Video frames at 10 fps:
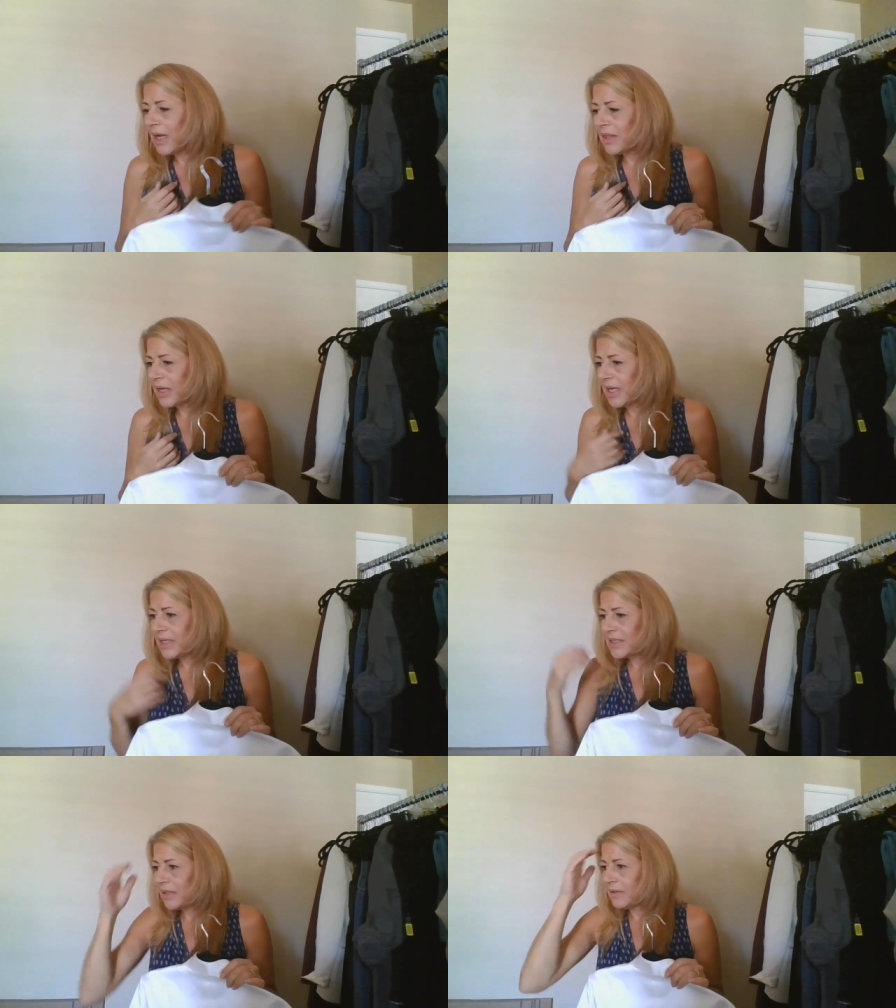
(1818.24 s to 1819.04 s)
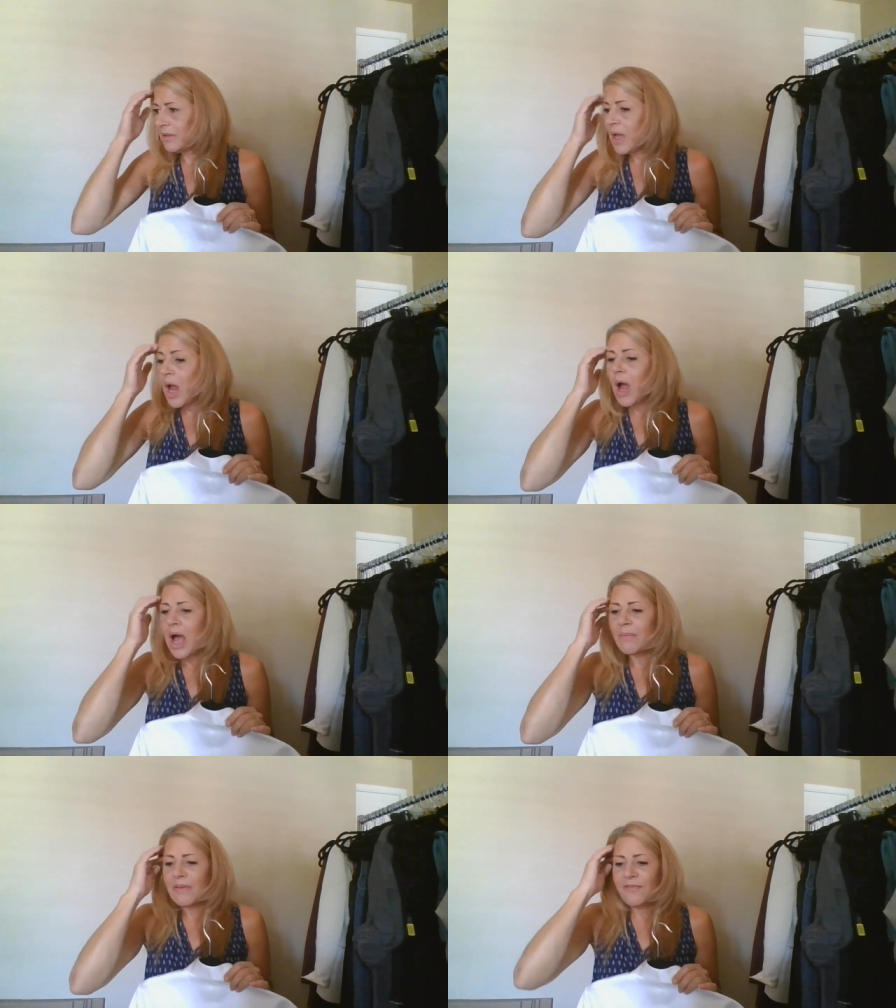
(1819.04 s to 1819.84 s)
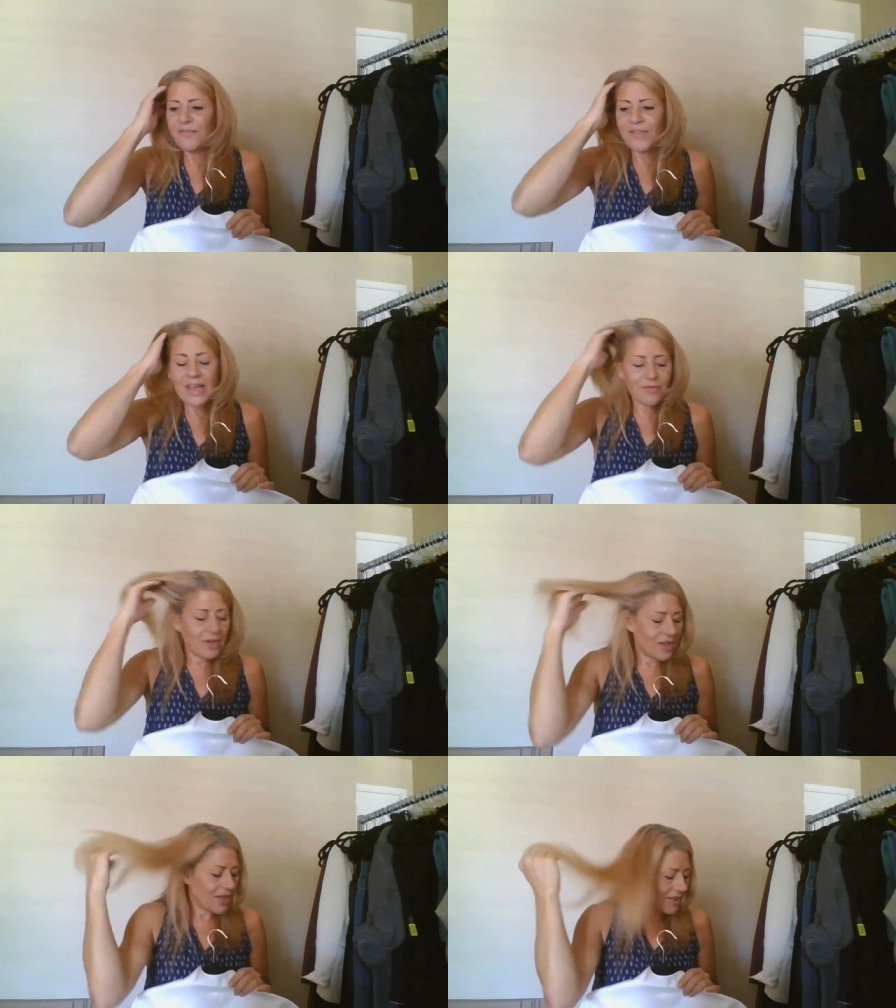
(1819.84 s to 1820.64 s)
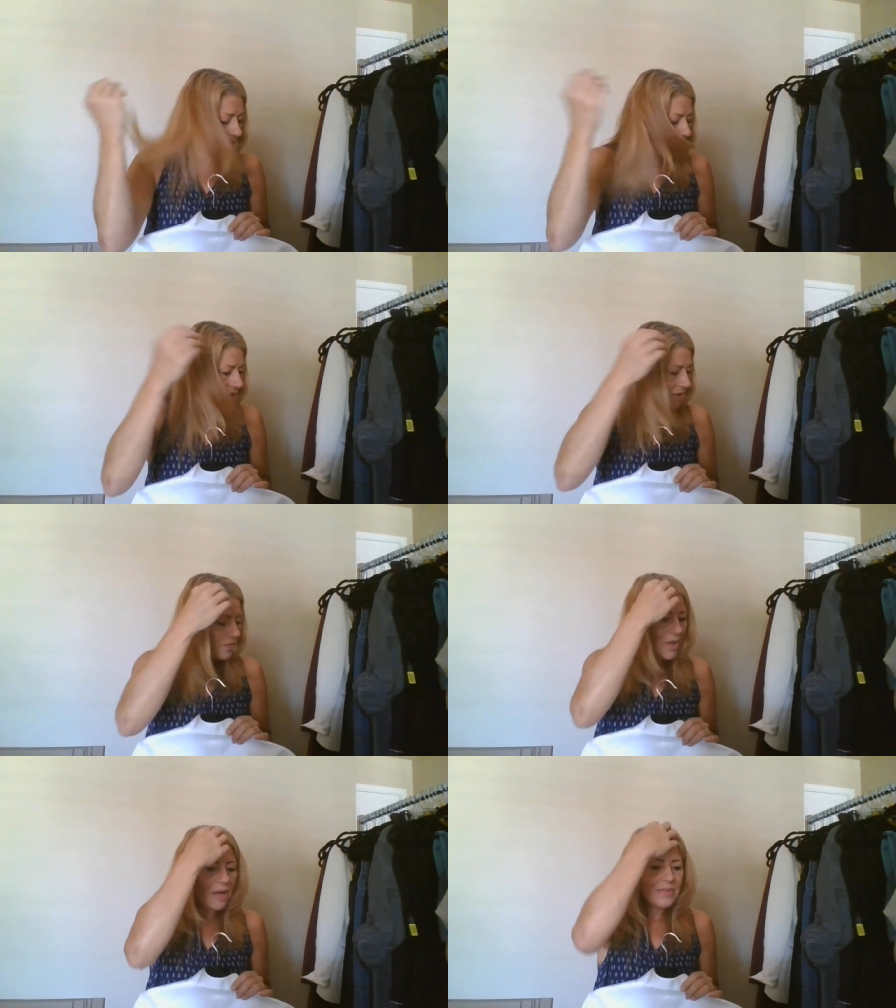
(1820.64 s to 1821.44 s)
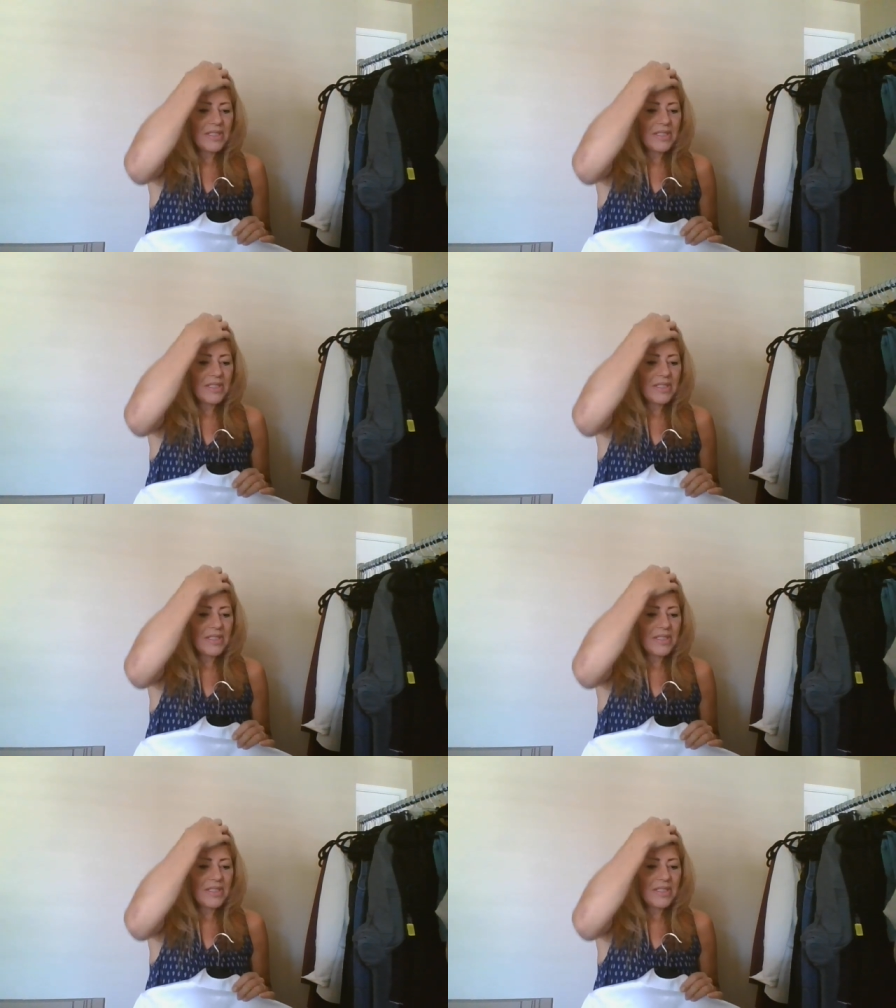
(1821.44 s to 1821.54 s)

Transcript: I thought I did. Um, favorite things to um,